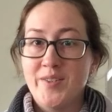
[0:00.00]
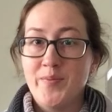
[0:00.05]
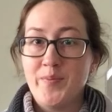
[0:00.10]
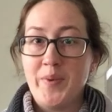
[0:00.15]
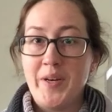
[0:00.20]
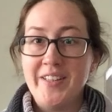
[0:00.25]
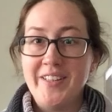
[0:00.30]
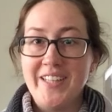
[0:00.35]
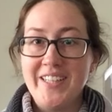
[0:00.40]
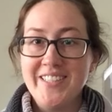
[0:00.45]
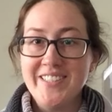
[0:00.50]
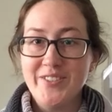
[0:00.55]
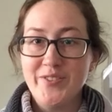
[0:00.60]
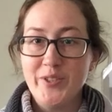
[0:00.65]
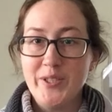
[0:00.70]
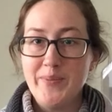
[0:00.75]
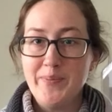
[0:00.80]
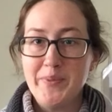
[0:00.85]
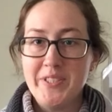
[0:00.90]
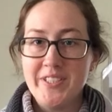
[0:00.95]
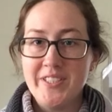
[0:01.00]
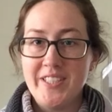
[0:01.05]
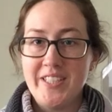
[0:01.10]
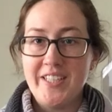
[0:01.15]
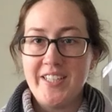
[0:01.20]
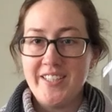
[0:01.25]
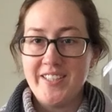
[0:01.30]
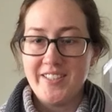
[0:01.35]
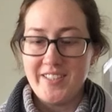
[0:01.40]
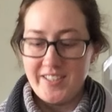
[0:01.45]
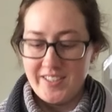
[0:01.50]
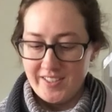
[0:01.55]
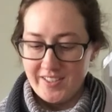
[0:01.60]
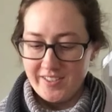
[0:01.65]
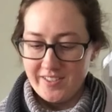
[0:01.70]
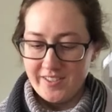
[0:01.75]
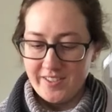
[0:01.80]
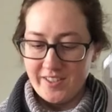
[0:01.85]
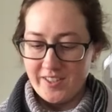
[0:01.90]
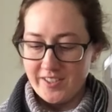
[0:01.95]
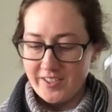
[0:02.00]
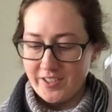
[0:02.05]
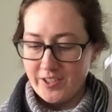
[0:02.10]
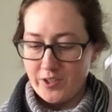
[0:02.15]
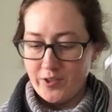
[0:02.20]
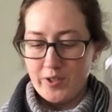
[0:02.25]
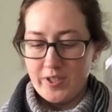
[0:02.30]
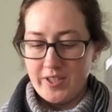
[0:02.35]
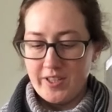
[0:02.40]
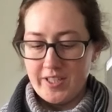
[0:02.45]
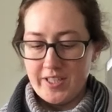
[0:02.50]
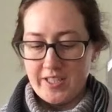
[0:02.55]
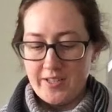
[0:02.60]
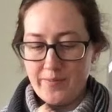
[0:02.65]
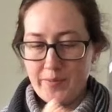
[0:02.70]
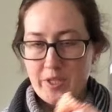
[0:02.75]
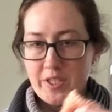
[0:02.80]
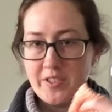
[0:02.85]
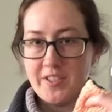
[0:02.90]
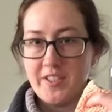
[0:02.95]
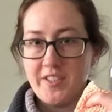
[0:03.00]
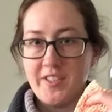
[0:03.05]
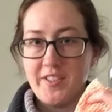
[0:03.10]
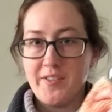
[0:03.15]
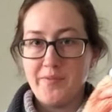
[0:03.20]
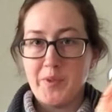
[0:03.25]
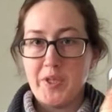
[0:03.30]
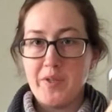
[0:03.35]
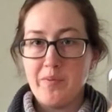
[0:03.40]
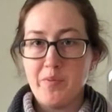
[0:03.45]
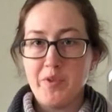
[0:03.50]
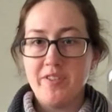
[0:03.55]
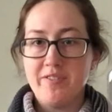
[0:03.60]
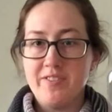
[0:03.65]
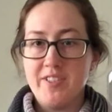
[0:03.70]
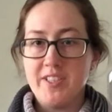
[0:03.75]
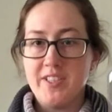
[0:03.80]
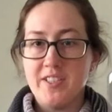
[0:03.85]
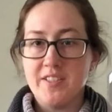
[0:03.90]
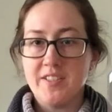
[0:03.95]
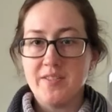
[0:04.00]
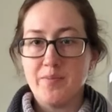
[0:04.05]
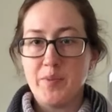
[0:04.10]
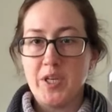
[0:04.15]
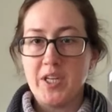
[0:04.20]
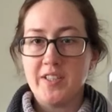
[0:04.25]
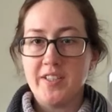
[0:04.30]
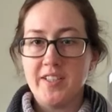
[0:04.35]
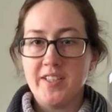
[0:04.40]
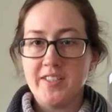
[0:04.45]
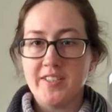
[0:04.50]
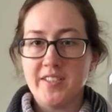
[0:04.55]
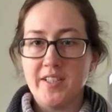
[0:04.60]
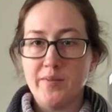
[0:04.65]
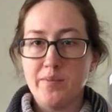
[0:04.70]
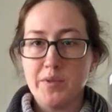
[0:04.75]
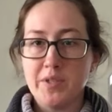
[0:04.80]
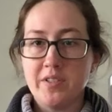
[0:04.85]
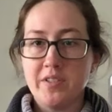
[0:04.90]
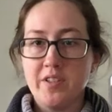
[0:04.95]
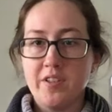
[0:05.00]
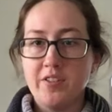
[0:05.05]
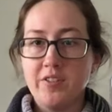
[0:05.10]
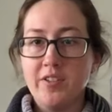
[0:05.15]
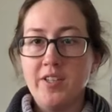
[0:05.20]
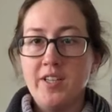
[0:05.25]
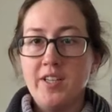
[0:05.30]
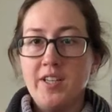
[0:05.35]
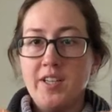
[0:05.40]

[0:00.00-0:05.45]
My last whip today is also one that I mentioned in my previous podcast episode.